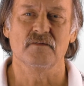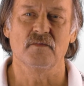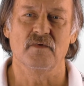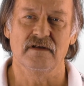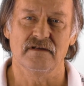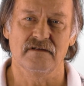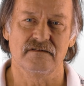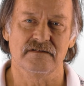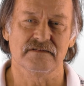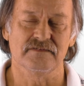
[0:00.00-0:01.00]

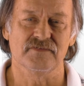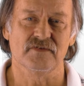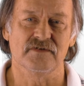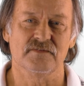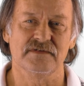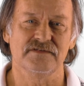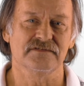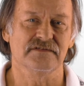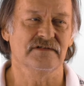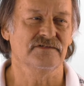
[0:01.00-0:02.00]
Well, the only
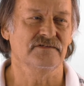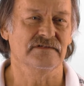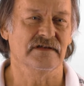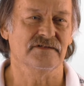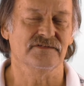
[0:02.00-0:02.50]
reason they do that